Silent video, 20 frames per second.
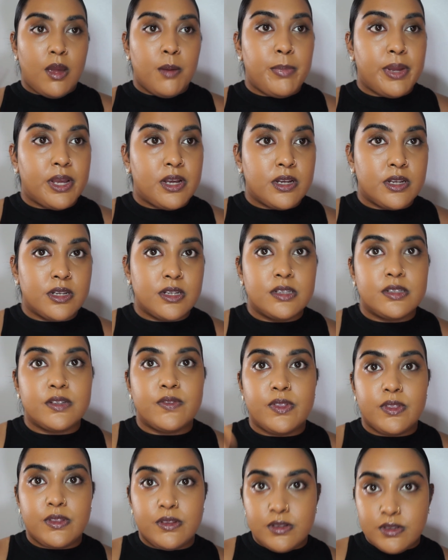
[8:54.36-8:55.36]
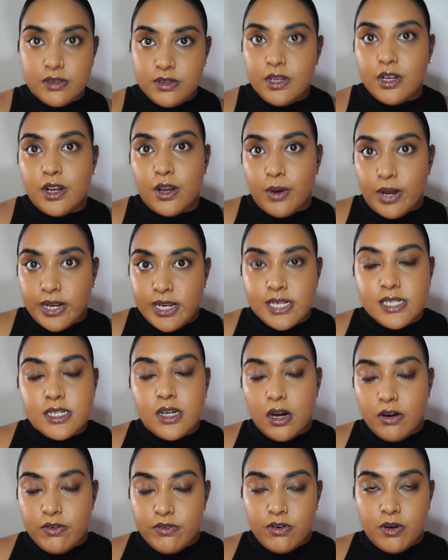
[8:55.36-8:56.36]
because of, you know, I need to
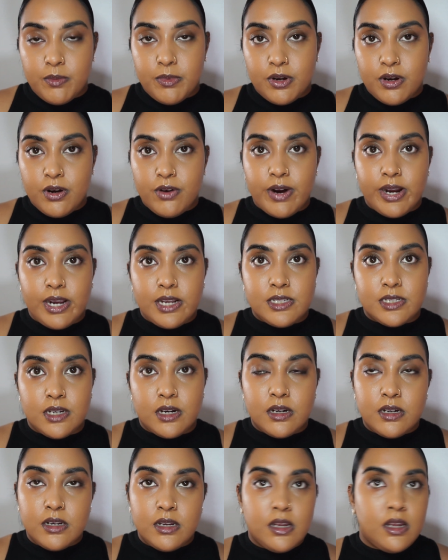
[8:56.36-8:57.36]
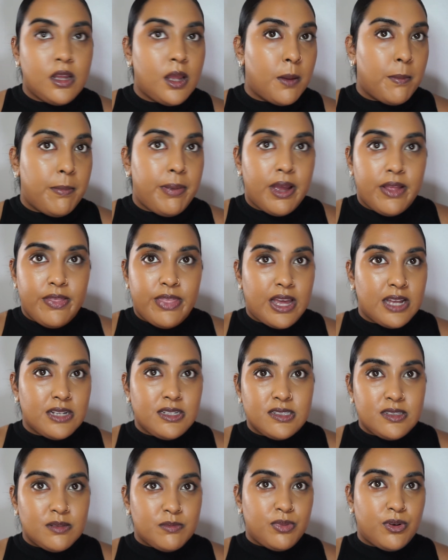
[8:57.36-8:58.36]
cover up the corrector. But that
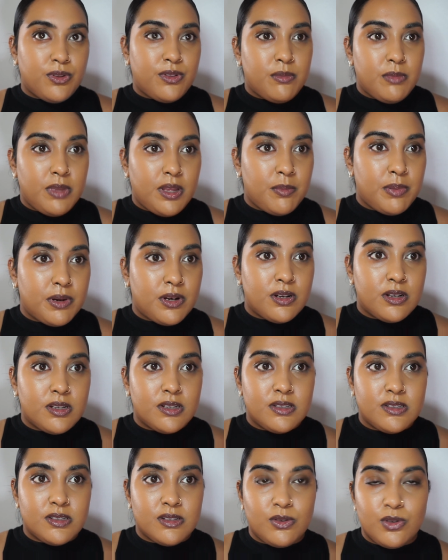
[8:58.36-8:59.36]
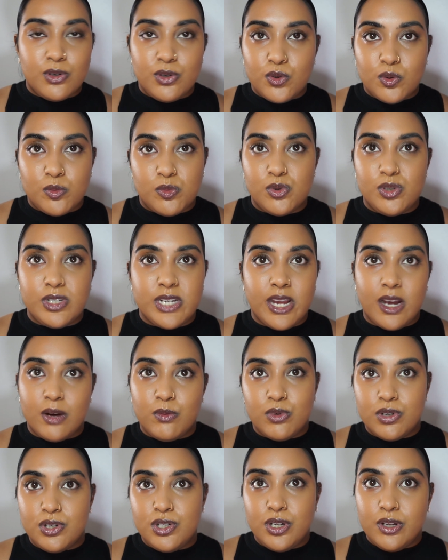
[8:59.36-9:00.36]
doesn't bother me because on a normal day I
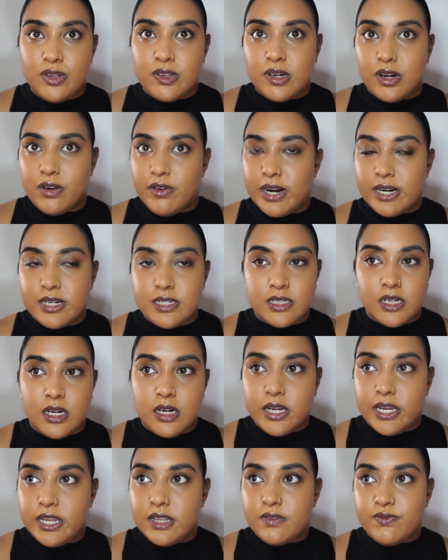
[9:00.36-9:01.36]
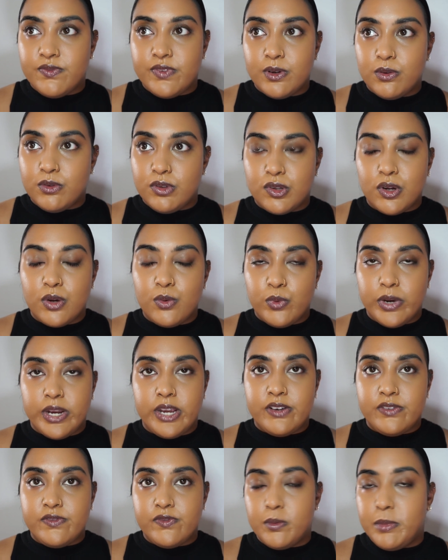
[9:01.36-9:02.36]
would use corrector. It feels so
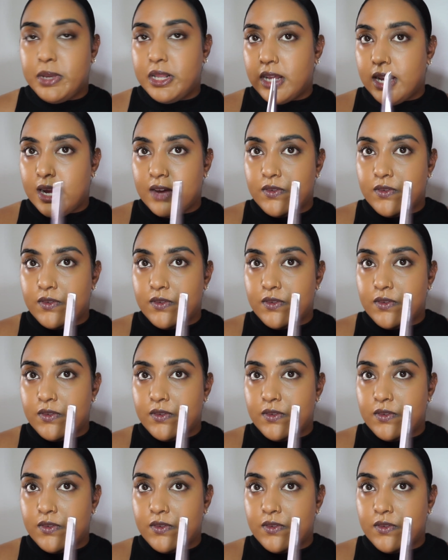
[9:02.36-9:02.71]
weird for me that I